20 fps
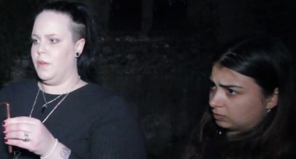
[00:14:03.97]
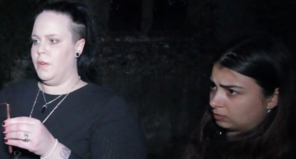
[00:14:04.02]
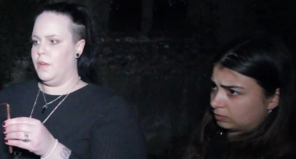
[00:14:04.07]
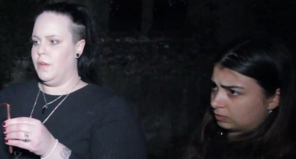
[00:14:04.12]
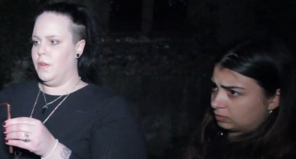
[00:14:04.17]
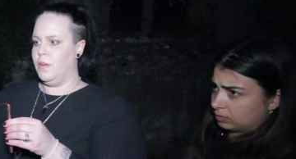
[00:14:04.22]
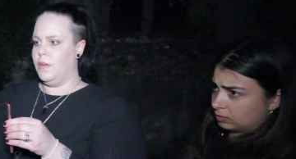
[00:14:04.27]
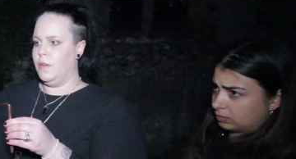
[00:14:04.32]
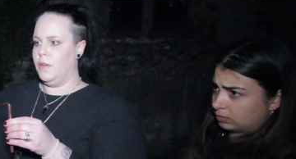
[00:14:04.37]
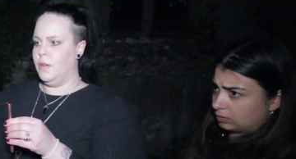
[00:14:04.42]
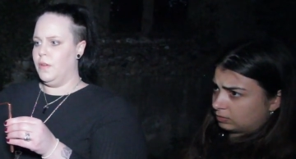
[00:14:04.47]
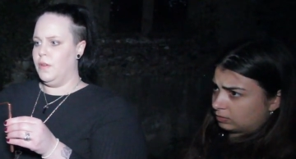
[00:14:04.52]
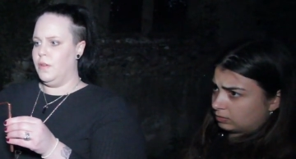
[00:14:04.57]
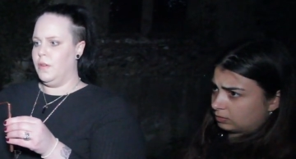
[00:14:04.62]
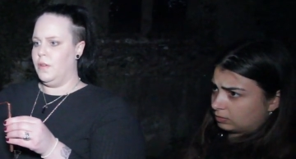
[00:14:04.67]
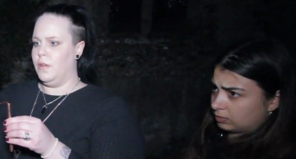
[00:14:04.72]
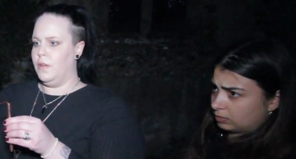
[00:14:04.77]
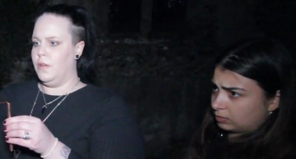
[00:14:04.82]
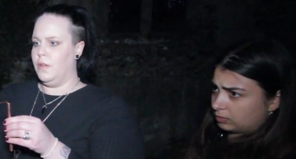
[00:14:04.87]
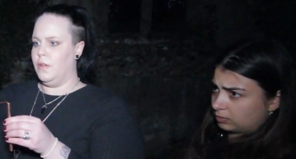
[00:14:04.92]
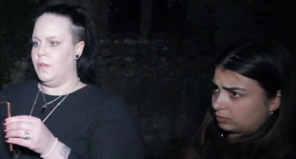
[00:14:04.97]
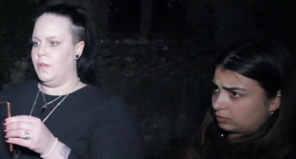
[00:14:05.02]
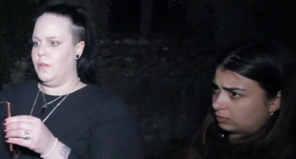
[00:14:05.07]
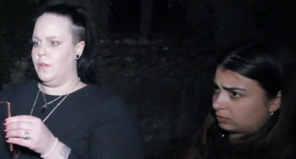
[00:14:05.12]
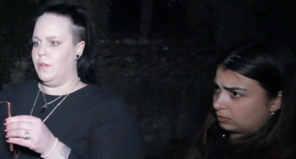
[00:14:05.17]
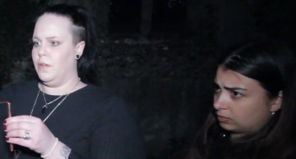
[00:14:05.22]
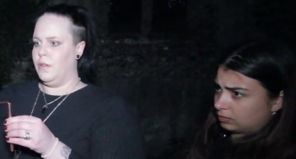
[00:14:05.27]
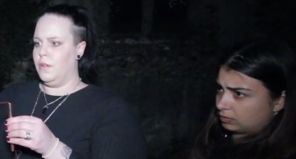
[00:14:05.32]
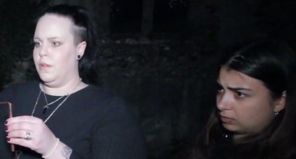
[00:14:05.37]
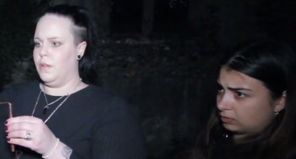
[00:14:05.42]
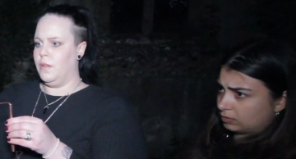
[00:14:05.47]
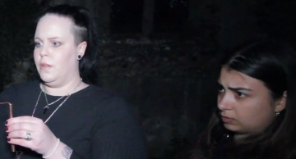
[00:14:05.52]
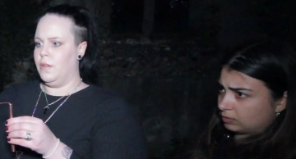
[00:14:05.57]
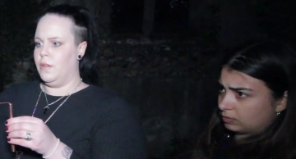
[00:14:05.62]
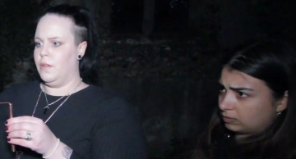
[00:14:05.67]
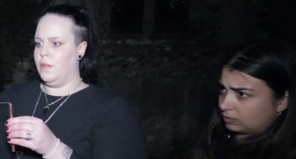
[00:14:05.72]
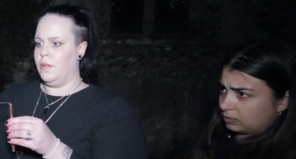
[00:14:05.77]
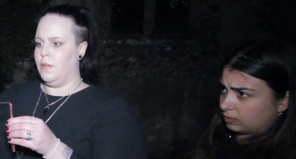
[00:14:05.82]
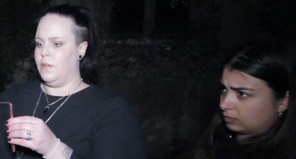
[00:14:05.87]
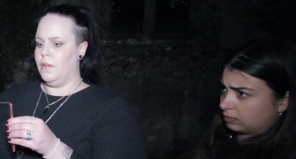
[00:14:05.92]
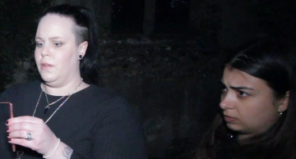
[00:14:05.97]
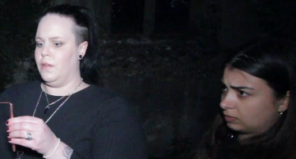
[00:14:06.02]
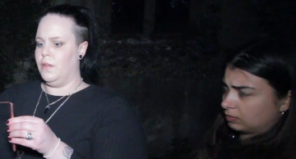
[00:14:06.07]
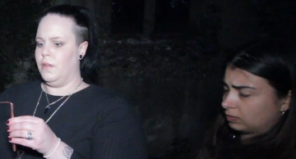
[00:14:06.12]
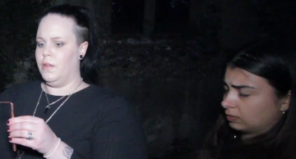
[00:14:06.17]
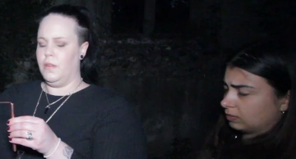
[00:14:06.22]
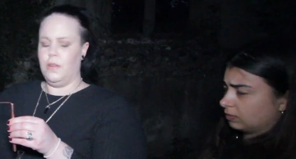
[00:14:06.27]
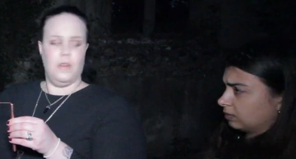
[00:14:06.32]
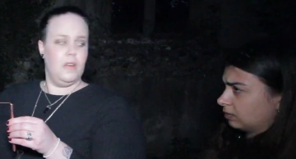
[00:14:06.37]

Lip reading: Nobody speaks.